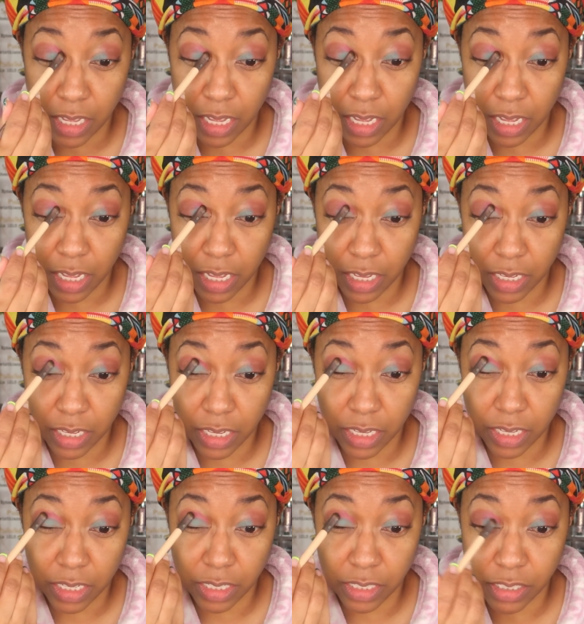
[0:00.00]

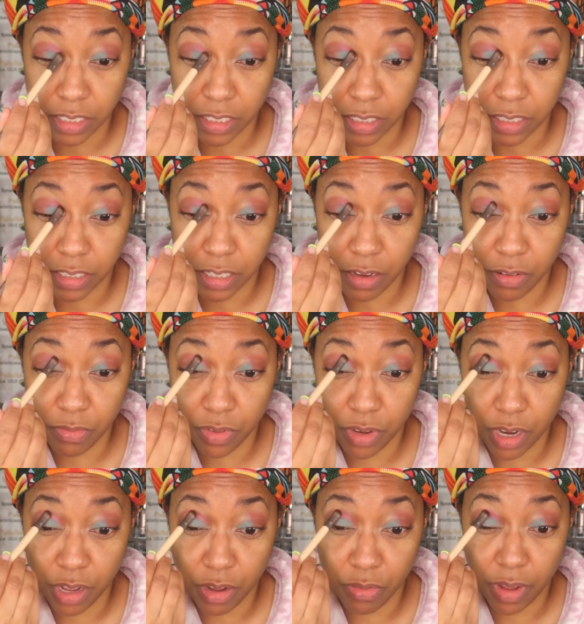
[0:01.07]
I don't
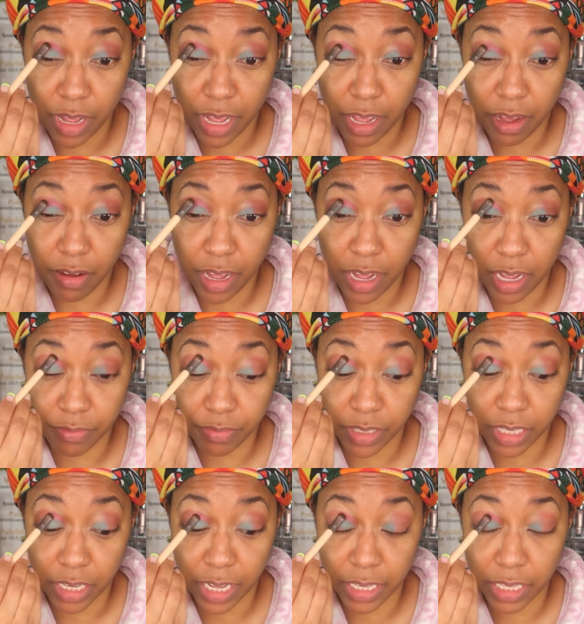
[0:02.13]
know how
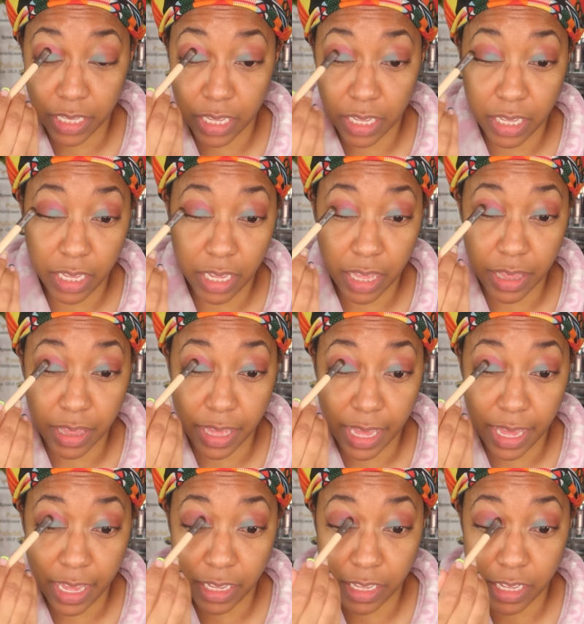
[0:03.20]
I'm liking
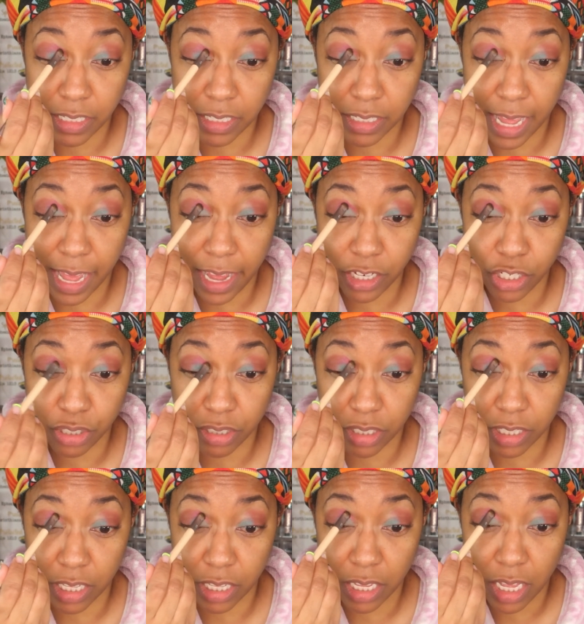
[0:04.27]
that because it's
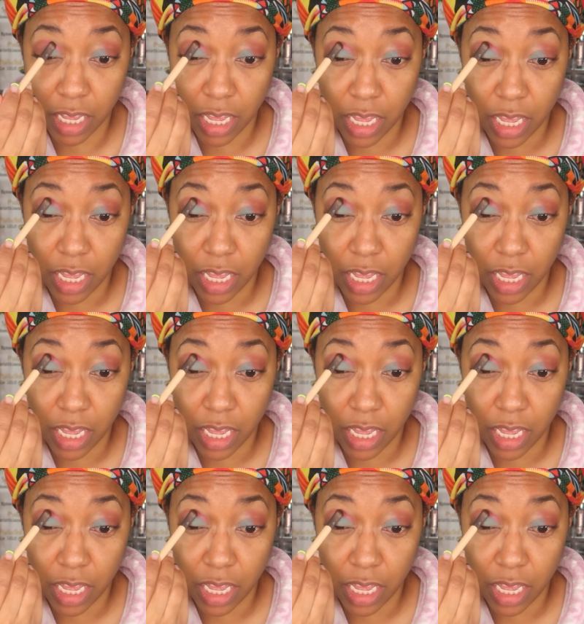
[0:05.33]
actually